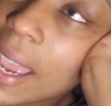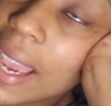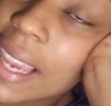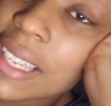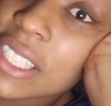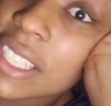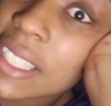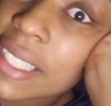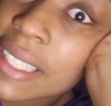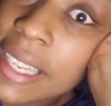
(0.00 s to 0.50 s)

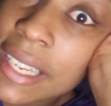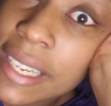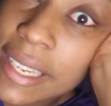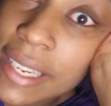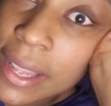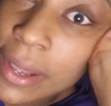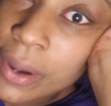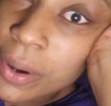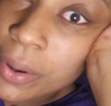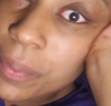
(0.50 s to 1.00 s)
just need
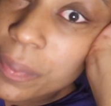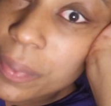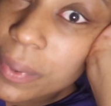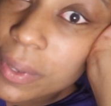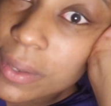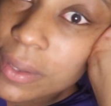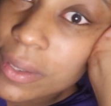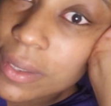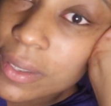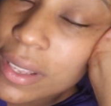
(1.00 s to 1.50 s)
help.
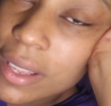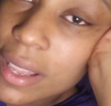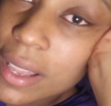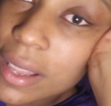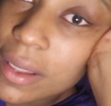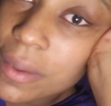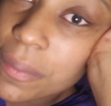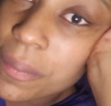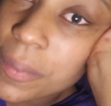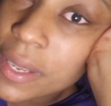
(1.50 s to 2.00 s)

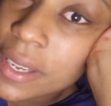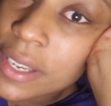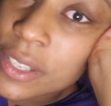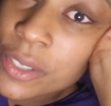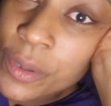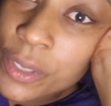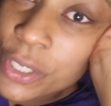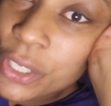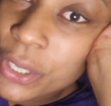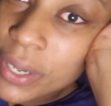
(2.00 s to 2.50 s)

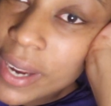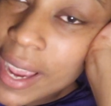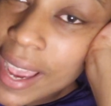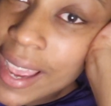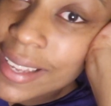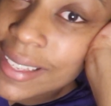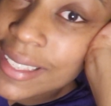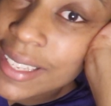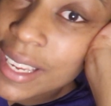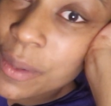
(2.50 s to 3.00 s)
Because what you're
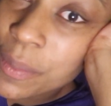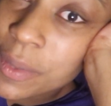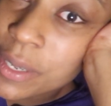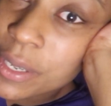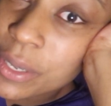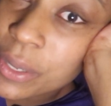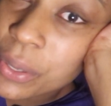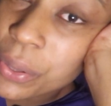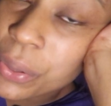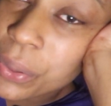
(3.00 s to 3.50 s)
asking me
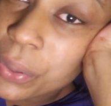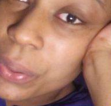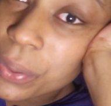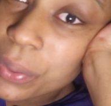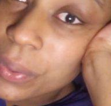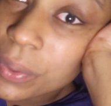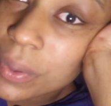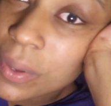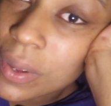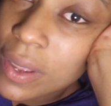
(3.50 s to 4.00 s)
to do
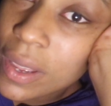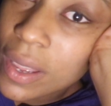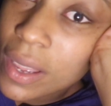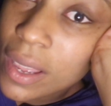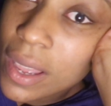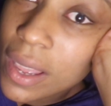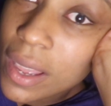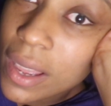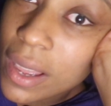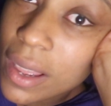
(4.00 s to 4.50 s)

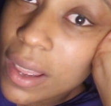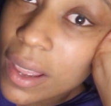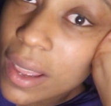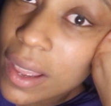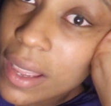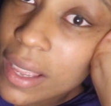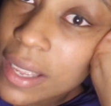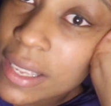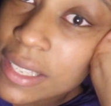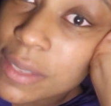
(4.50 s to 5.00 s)

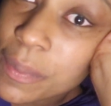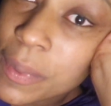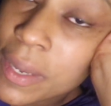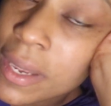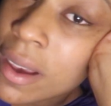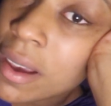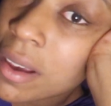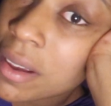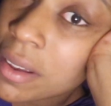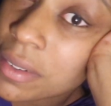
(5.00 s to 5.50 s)
is
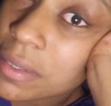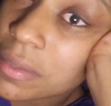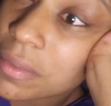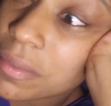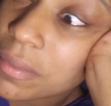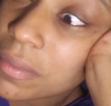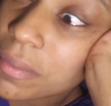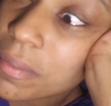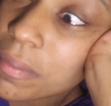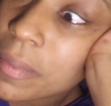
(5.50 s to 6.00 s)
beyond
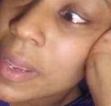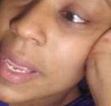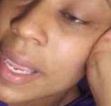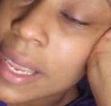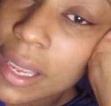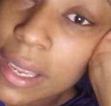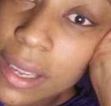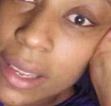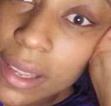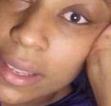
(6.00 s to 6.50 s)

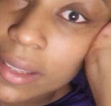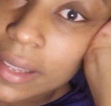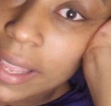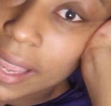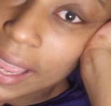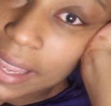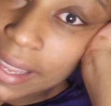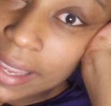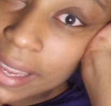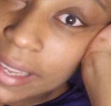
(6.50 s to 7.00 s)
me.
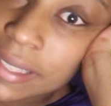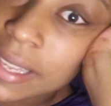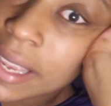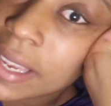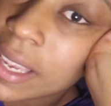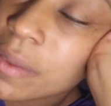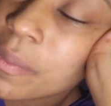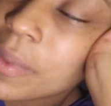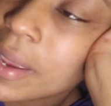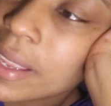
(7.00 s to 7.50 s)
Like, yes, I
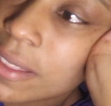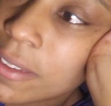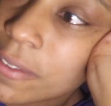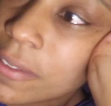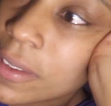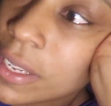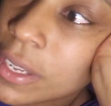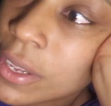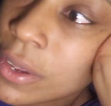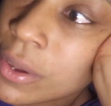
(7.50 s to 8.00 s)
can make the
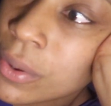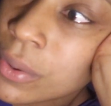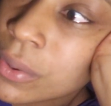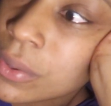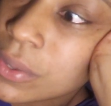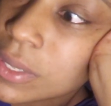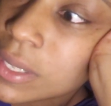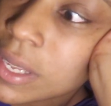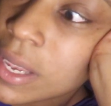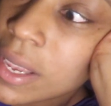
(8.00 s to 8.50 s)

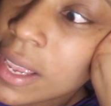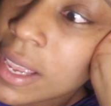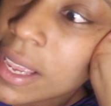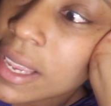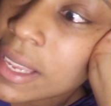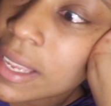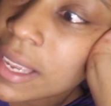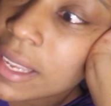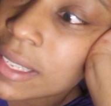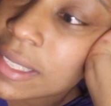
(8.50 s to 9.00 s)
videos.
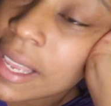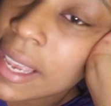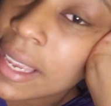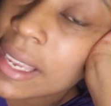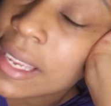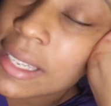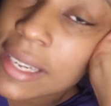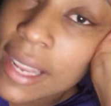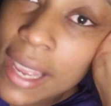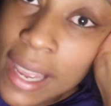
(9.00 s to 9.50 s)
Yes, I
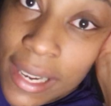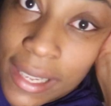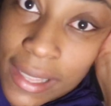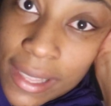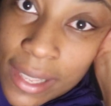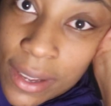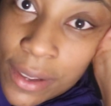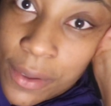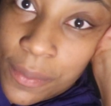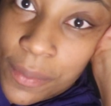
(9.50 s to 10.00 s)
can edit
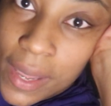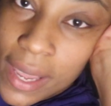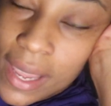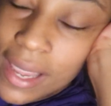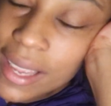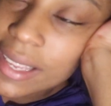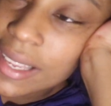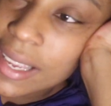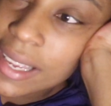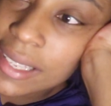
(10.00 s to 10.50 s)
them.
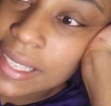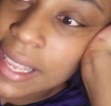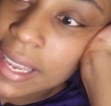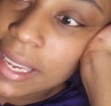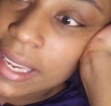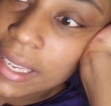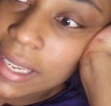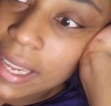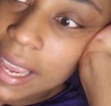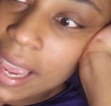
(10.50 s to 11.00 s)
Yes, I
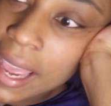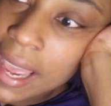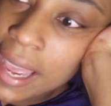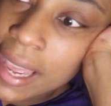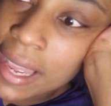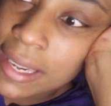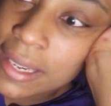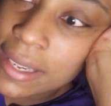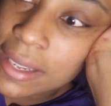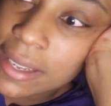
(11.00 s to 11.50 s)
can
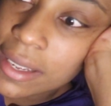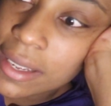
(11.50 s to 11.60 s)
add